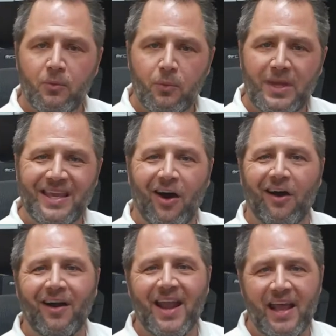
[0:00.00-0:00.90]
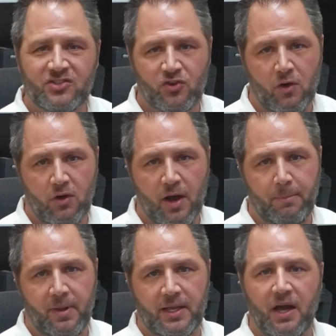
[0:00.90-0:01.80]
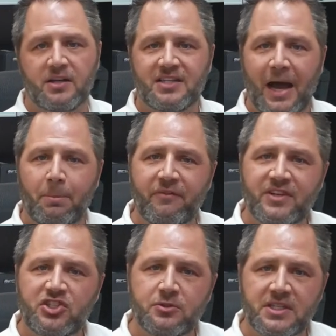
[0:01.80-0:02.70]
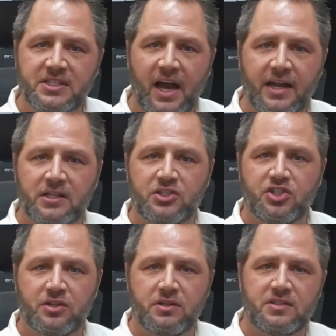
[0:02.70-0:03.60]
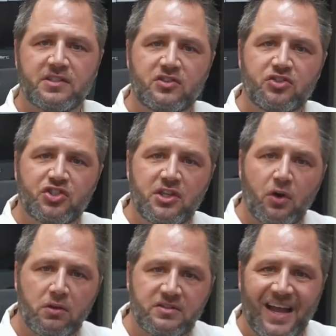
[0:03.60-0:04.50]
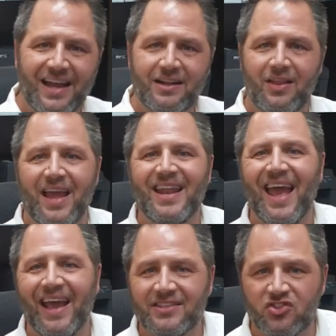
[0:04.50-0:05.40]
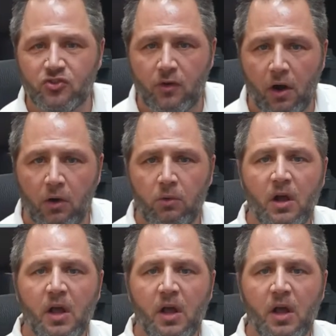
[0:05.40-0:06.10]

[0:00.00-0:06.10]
We are an escrow company. On top of issuing title insurance, it's usually called title and escrow.